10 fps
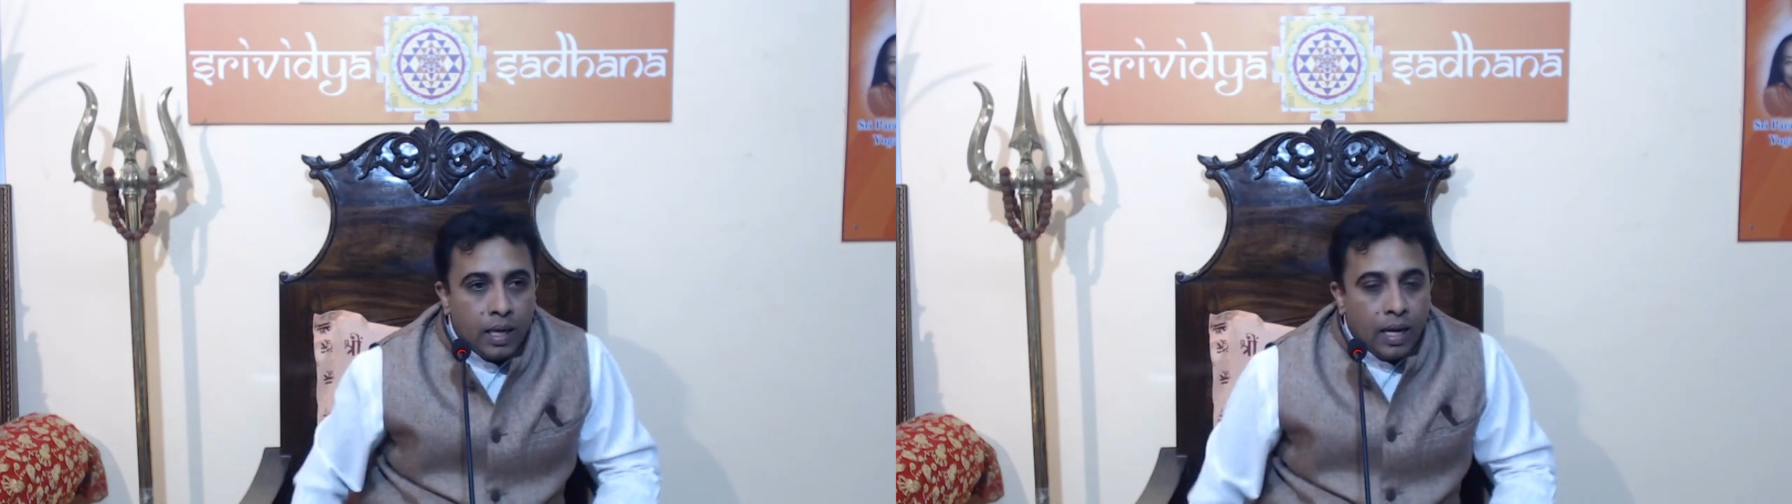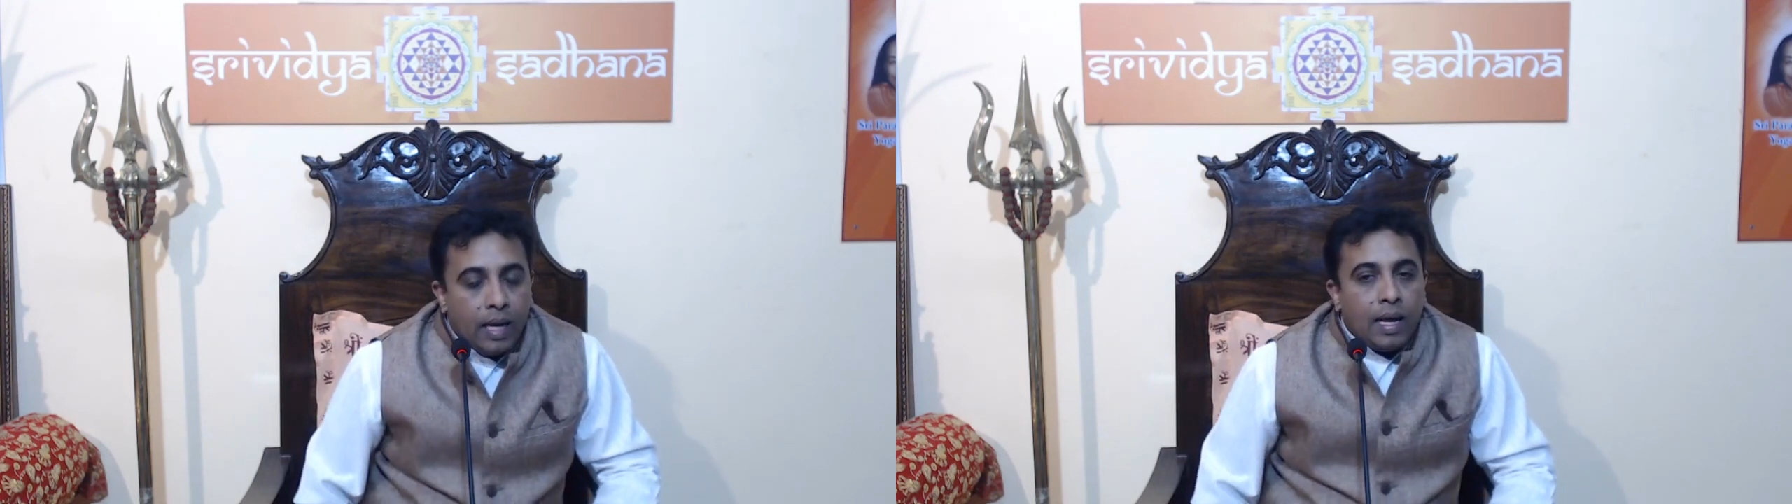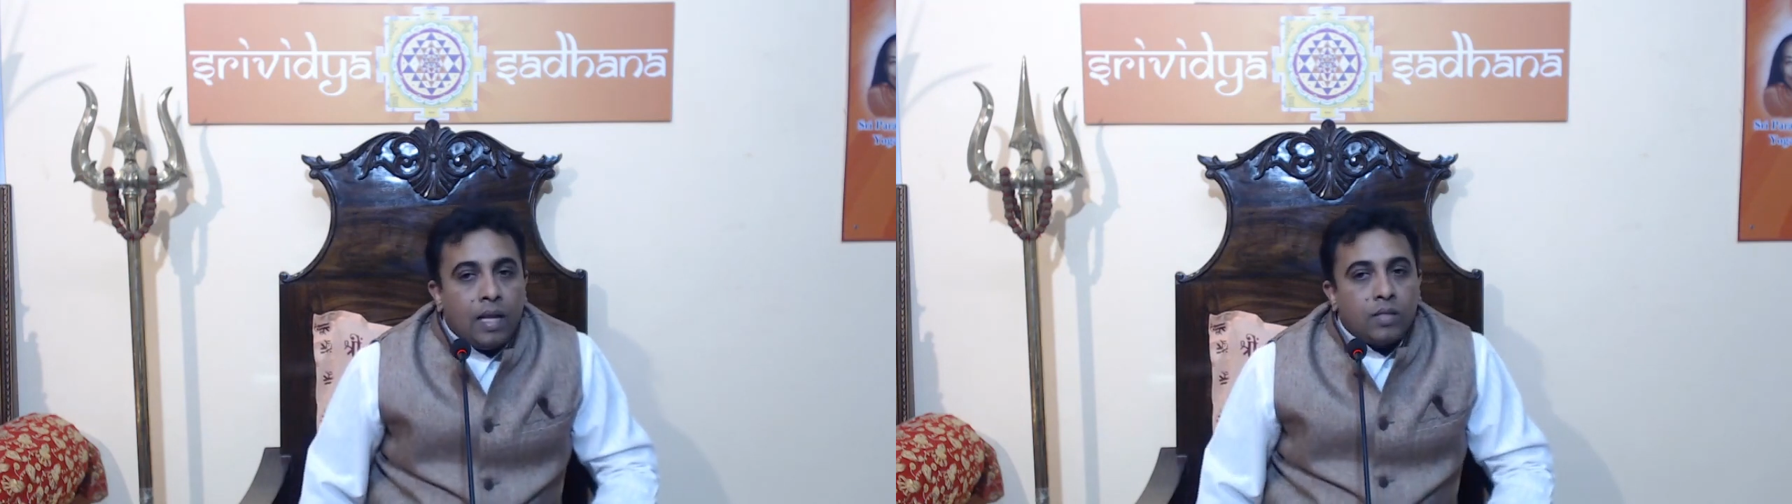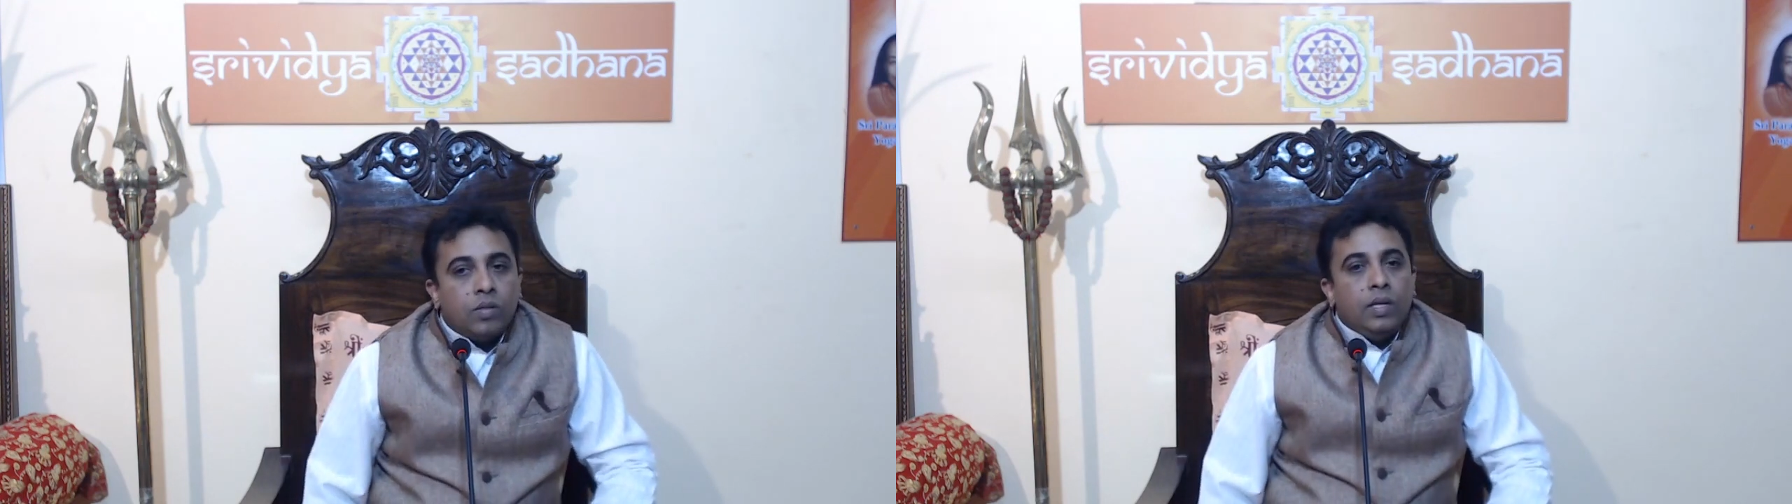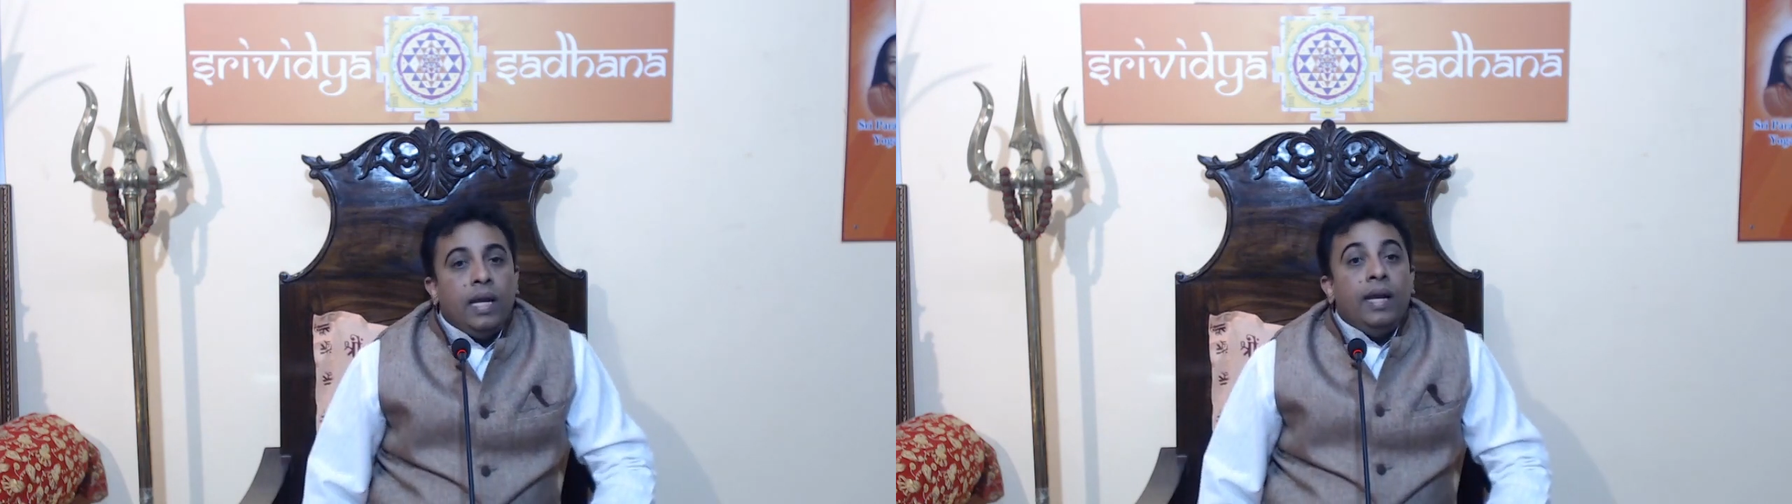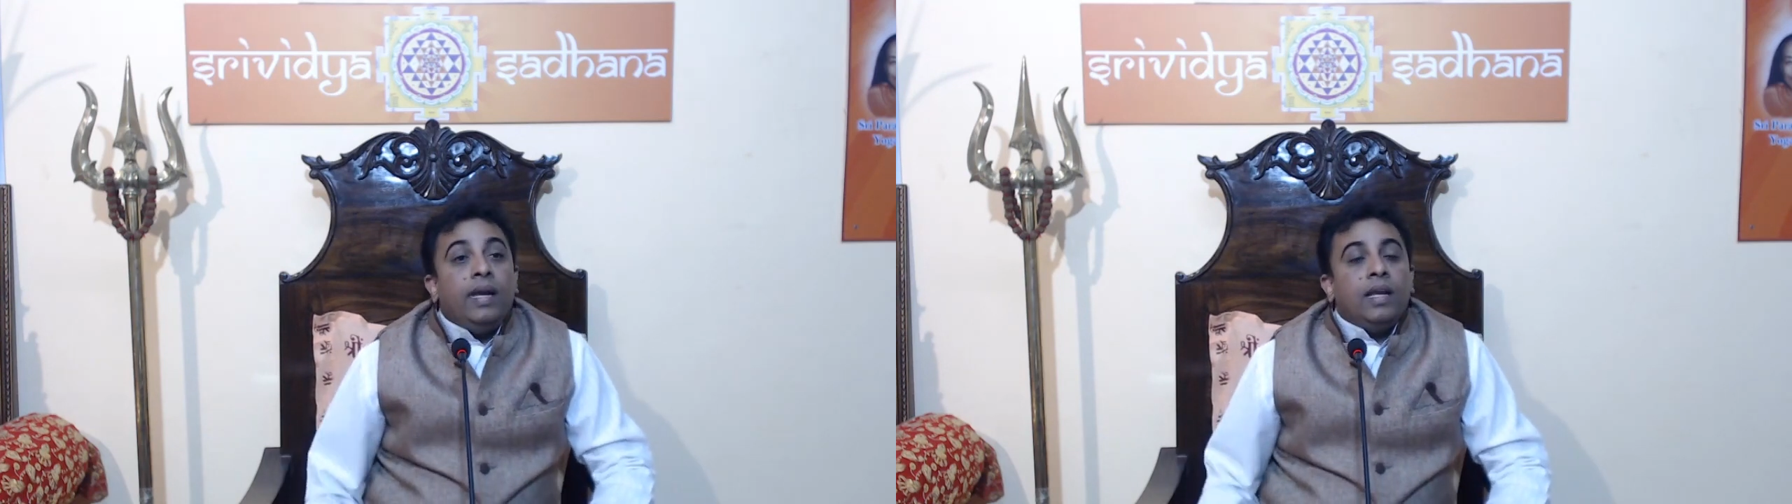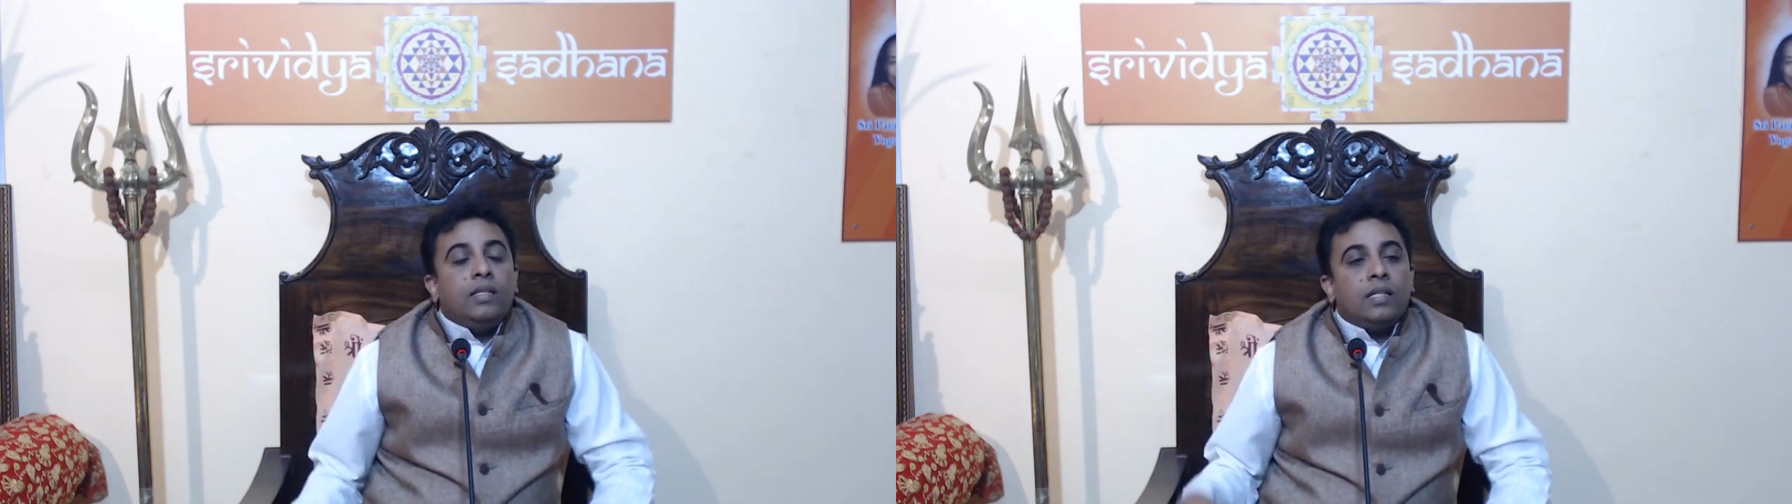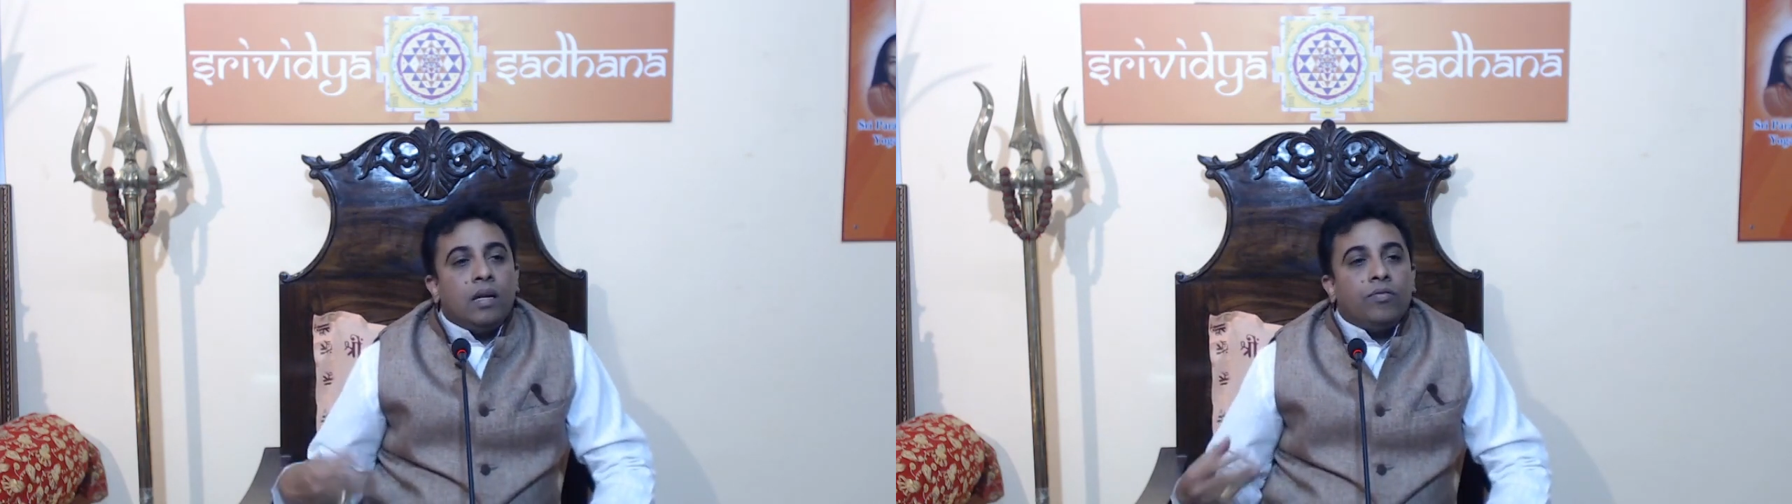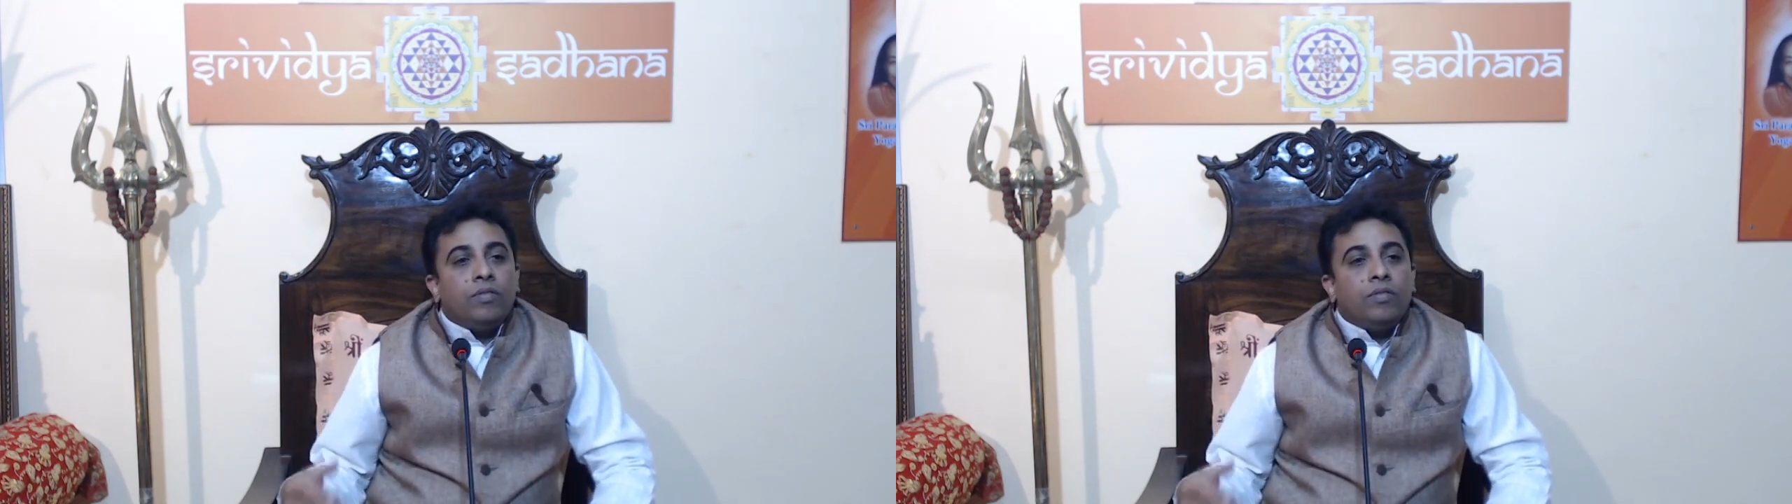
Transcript: And also intention of